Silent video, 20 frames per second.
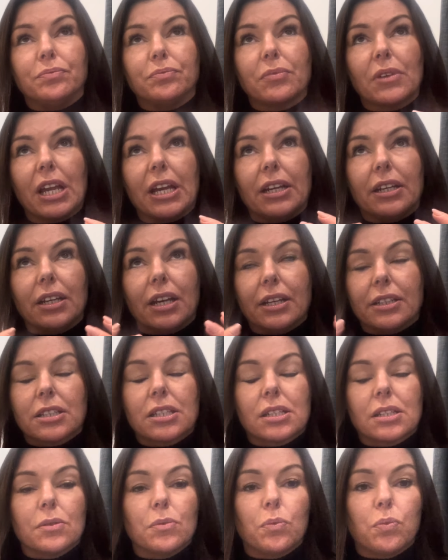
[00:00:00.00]

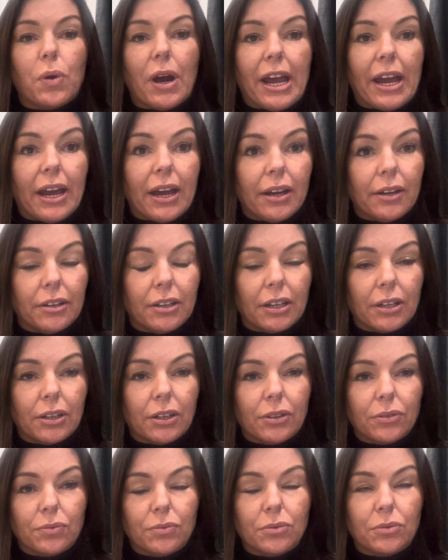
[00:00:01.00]
It's where
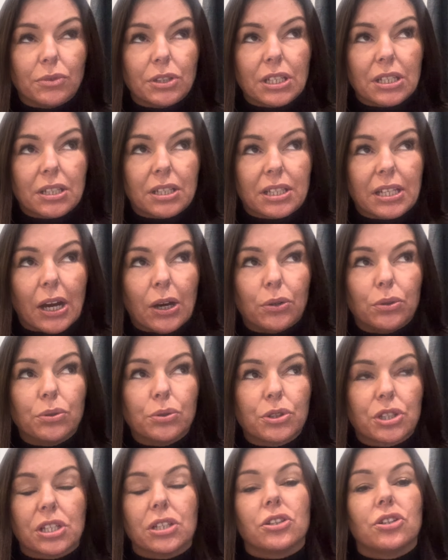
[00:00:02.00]

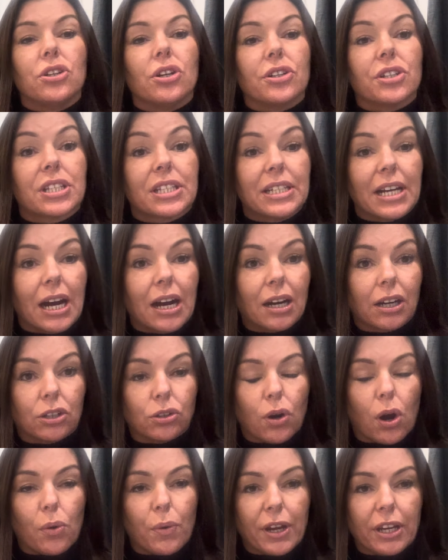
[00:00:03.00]
cells start
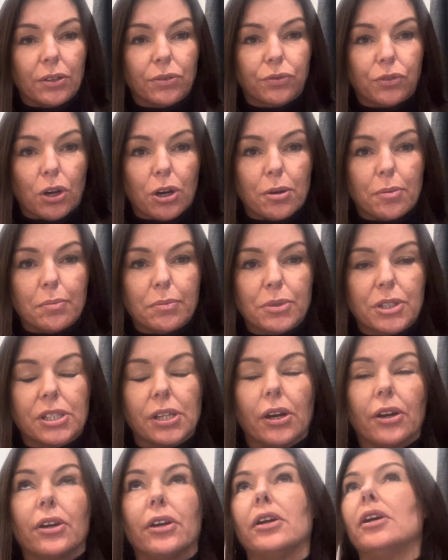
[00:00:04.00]
growing from.
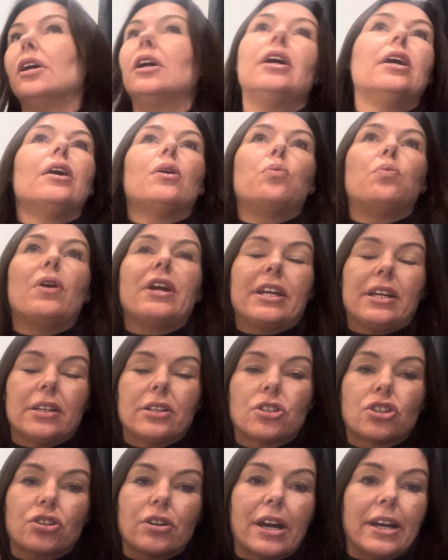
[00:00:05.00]
So we
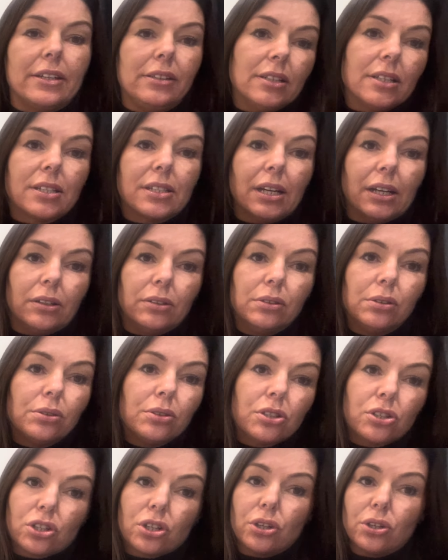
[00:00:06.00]
can train the
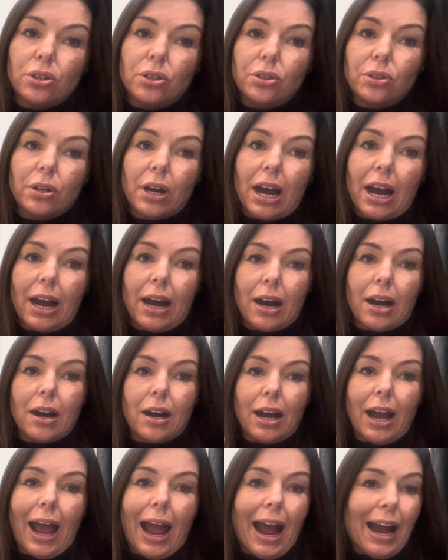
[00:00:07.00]
cells to
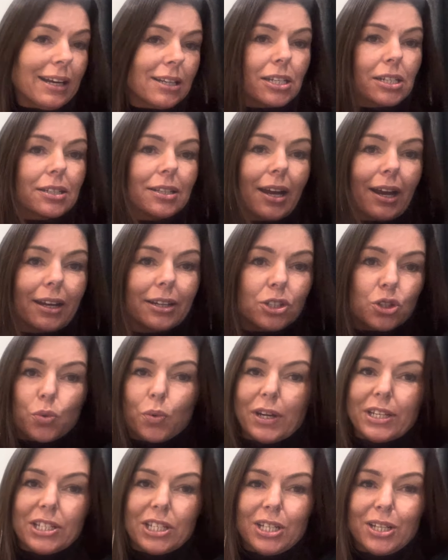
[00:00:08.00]
act like a
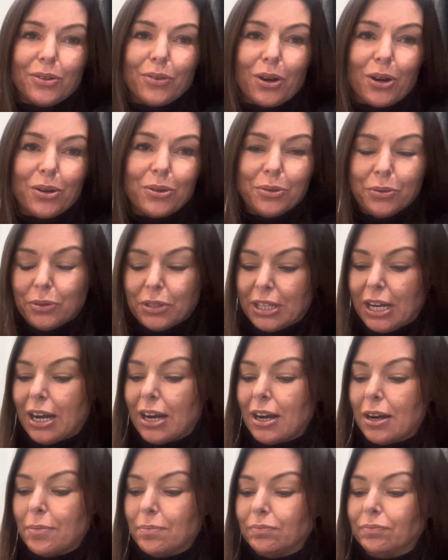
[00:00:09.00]
20-year-old,
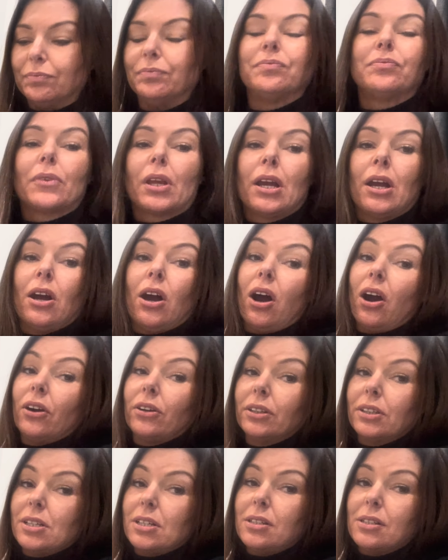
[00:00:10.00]

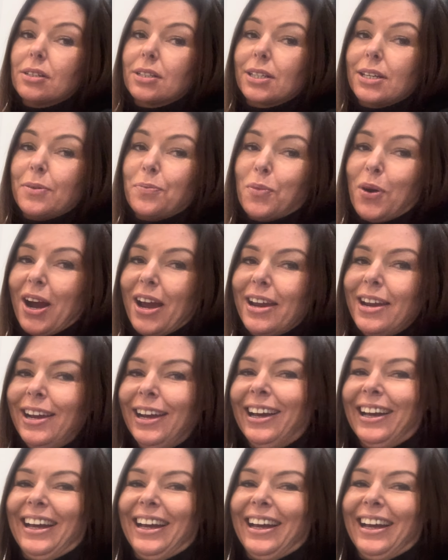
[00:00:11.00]
only in the skin way.